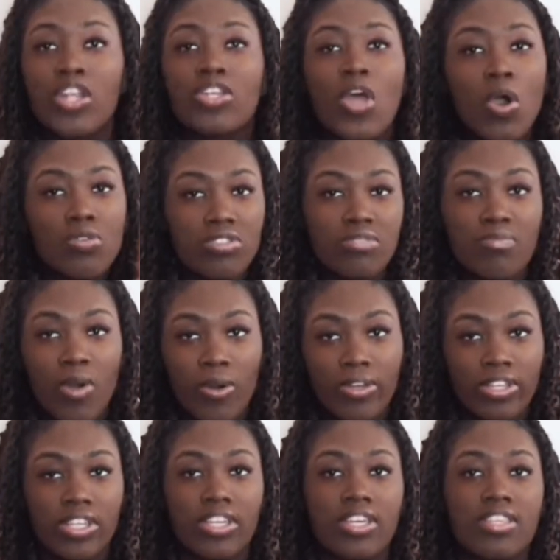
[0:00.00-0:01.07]
Don't smoke,
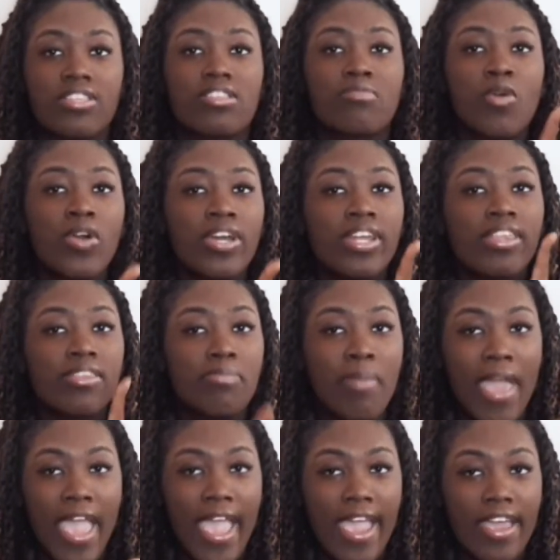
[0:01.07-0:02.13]
kids. Smoking is
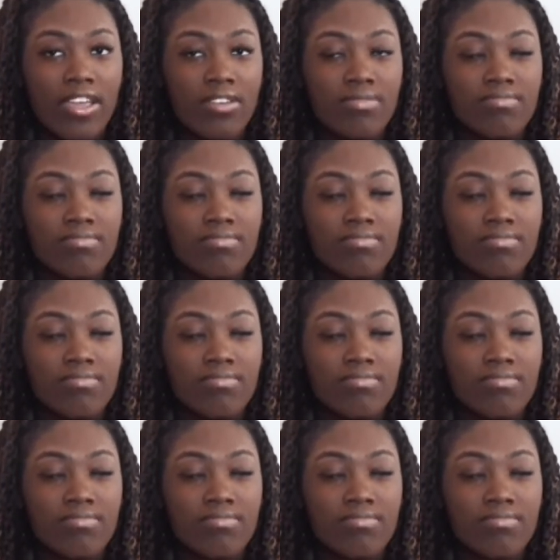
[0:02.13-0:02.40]
bad.